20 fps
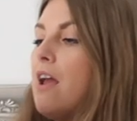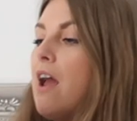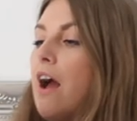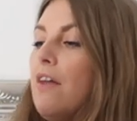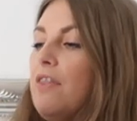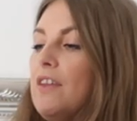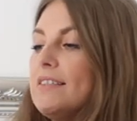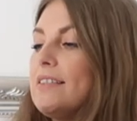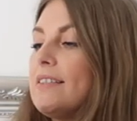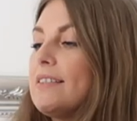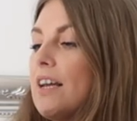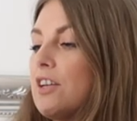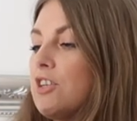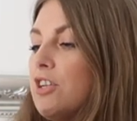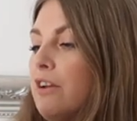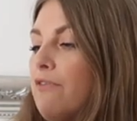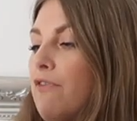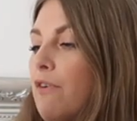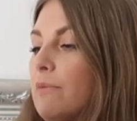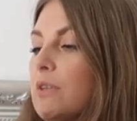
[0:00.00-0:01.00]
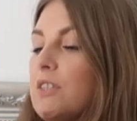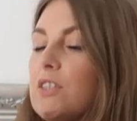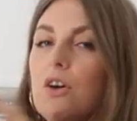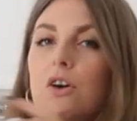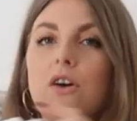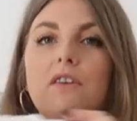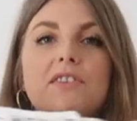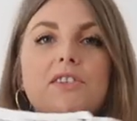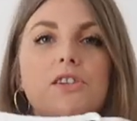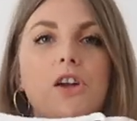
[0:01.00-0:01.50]
And this is actually from the
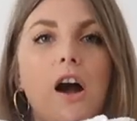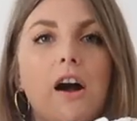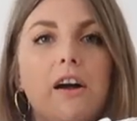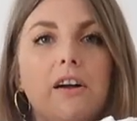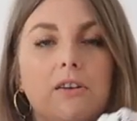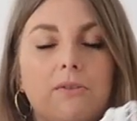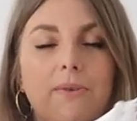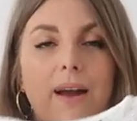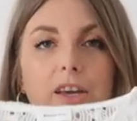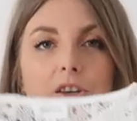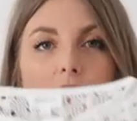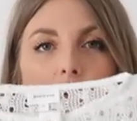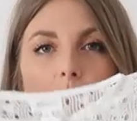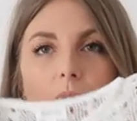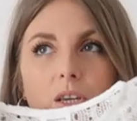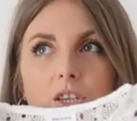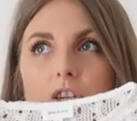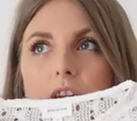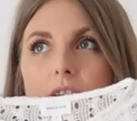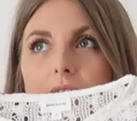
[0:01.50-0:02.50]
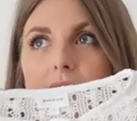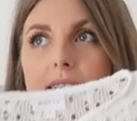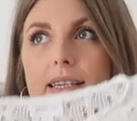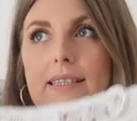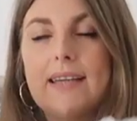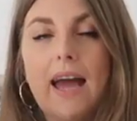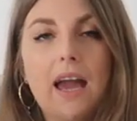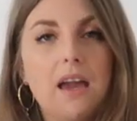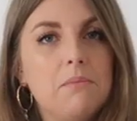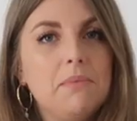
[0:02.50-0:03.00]
Song of Style range, which
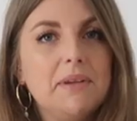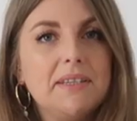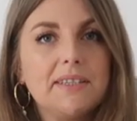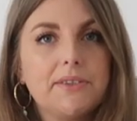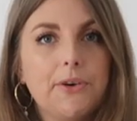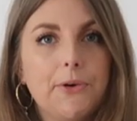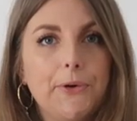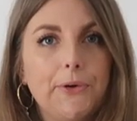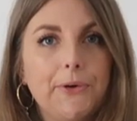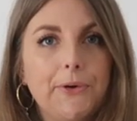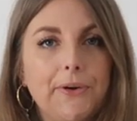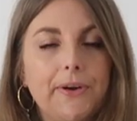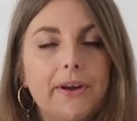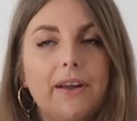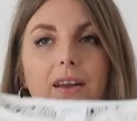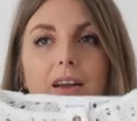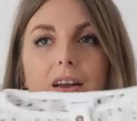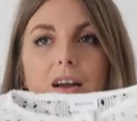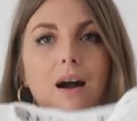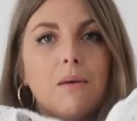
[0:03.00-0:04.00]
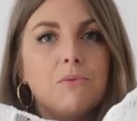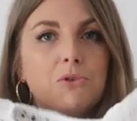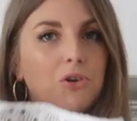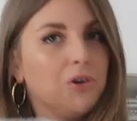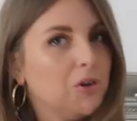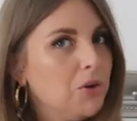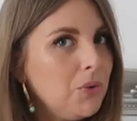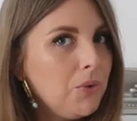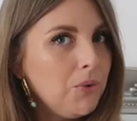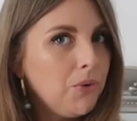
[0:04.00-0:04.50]
is Amy's Song, I'm
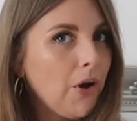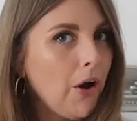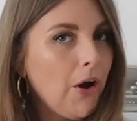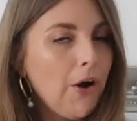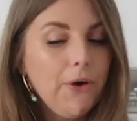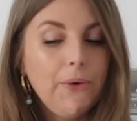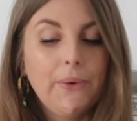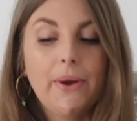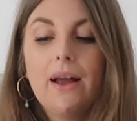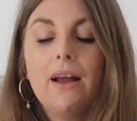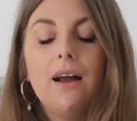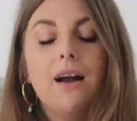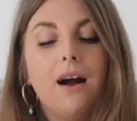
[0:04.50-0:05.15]
sure you all know,